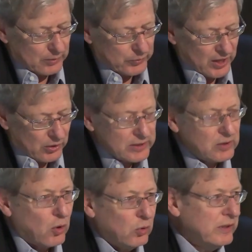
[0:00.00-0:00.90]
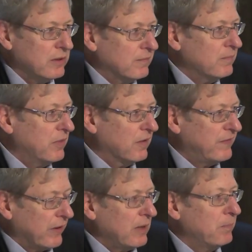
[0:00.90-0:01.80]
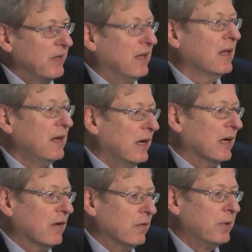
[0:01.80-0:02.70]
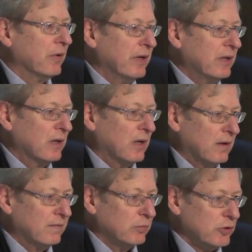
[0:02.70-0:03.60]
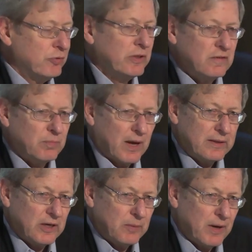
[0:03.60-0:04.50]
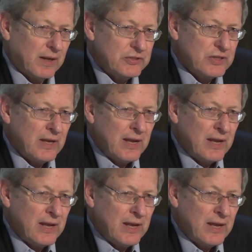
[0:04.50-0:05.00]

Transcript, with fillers: We are in only the, the very beginning of a period of restrictive monetary policy